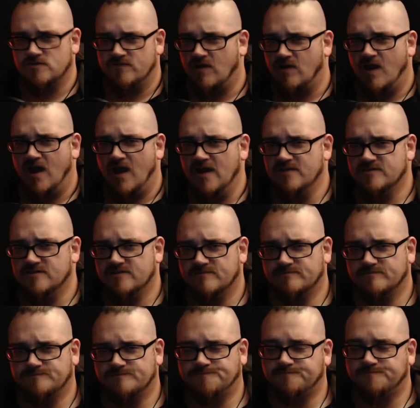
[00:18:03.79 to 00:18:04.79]
of their eyes
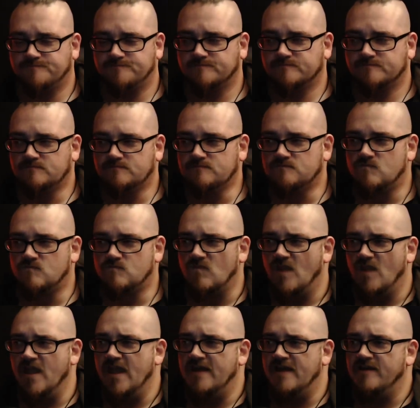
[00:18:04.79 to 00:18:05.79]

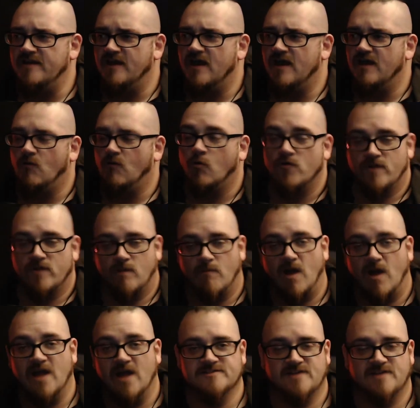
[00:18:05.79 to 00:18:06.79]
and or their
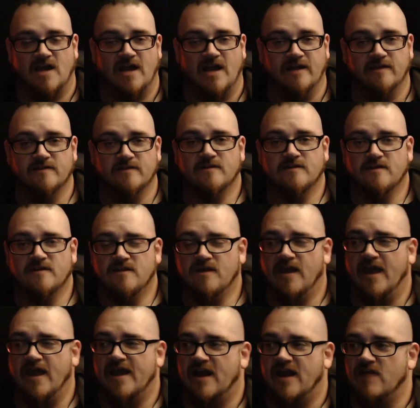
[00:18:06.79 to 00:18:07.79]
mind's eye.
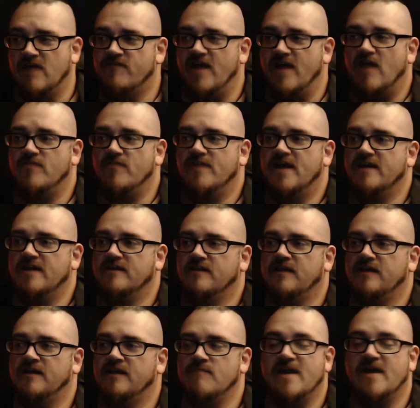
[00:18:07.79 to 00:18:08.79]
And I found that
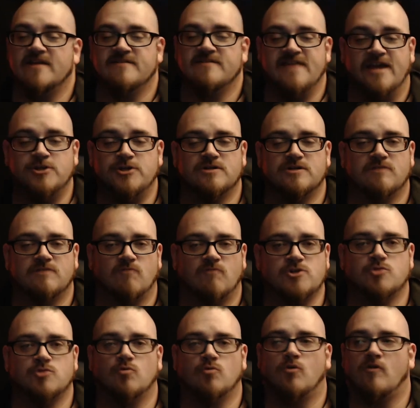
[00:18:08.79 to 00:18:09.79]
in meditation
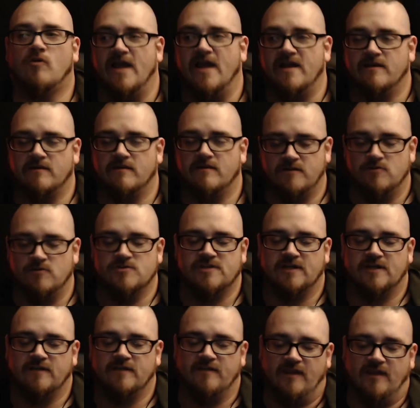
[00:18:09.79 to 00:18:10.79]
ritual and
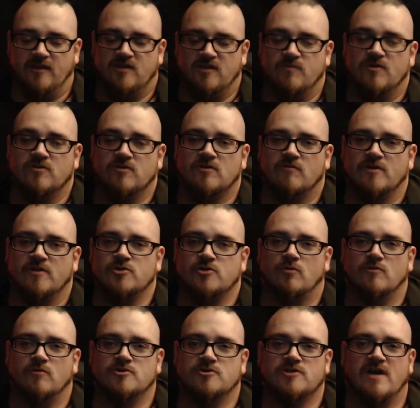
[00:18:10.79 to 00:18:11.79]
using the communion
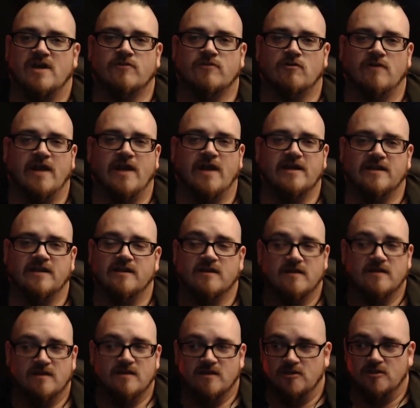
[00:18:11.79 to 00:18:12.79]
ritual, which I've created,
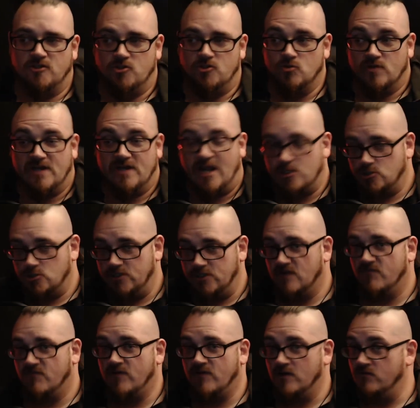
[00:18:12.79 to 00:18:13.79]
you can actually
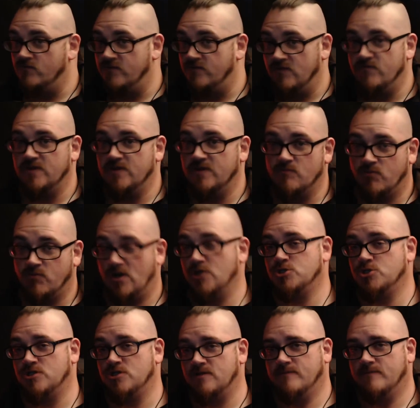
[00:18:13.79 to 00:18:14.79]
get a very vivid
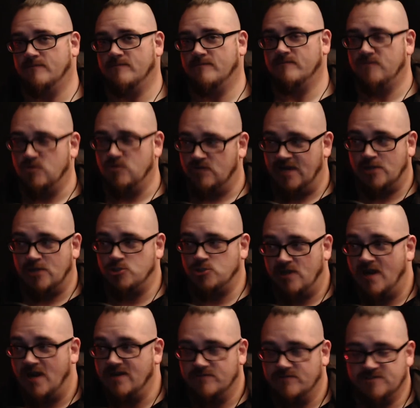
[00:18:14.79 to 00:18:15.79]
impression. You can
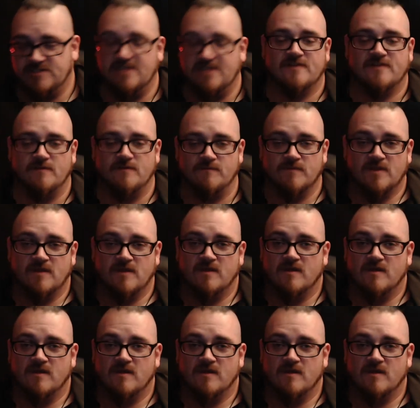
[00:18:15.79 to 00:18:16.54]
actually kind of see them